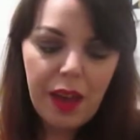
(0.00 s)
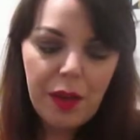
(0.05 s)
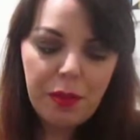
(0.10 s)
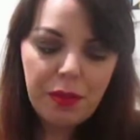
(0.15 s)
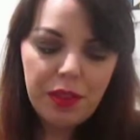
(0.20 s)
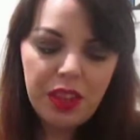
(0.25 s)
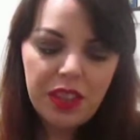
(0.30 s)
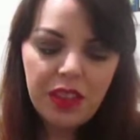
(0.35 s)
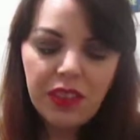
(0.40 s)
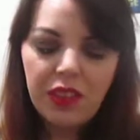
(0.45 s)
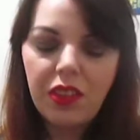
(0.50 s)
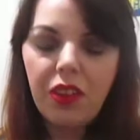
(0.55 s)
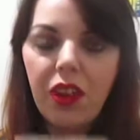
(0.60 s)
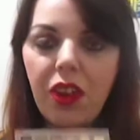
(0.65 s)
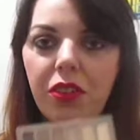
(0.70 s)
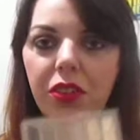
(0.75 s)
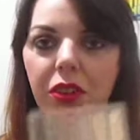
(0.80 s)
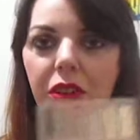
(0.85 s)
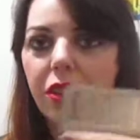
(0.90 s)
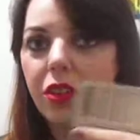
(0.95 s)
These
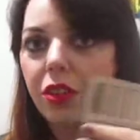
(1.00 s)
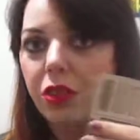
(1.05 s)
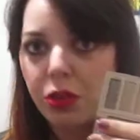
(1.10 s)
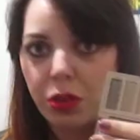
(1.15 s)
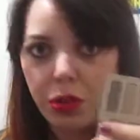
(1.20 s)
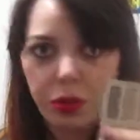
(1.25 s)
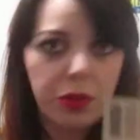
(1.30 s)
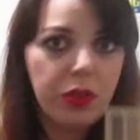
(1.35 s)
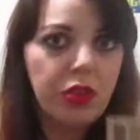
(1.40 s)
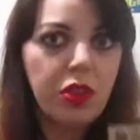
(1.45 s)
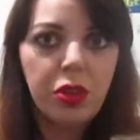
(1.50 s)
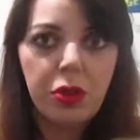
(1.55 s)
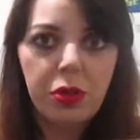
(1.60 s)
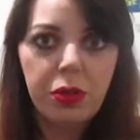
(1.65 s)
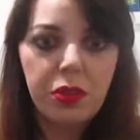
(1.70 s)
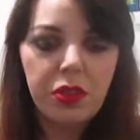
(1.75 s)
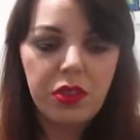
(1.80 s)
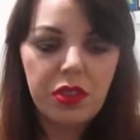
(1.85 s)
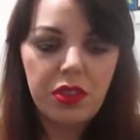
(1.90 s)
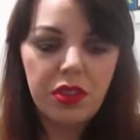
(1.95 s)
are all cool
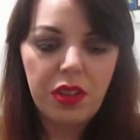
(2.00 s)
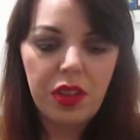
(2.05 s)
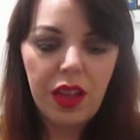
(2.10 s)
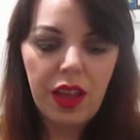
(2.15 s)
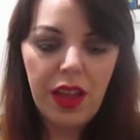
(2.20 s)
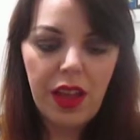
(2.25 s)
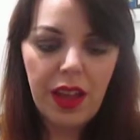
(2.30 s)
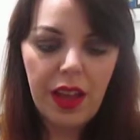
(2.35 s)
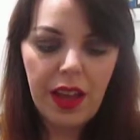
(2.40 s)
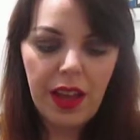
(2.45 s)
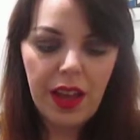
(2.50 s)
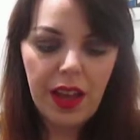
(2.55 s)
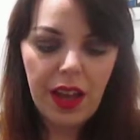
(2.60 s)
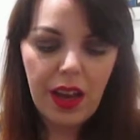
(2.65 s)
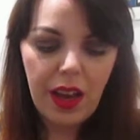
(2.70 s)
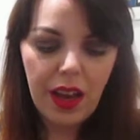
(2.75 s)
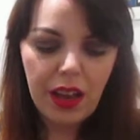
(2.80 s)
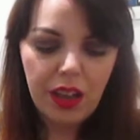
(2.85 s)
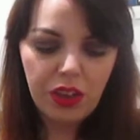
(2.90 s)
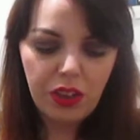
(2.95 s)
tones.
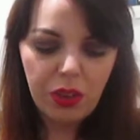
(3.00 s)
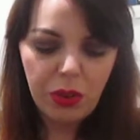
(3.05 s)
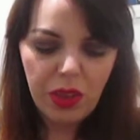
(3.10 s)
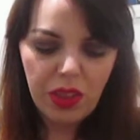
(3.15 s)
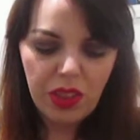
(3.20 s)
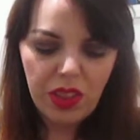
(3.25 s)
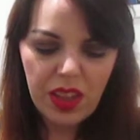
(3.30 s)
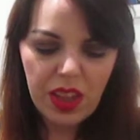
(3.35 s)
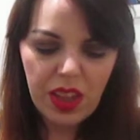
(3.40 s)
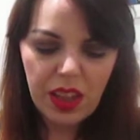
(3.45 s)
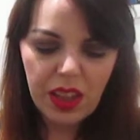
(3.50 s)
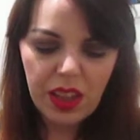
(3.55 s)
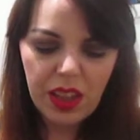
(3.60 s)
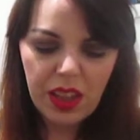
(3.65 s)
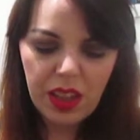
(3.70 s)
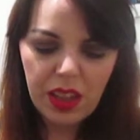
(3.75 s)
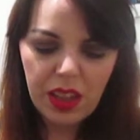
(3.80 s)
I do think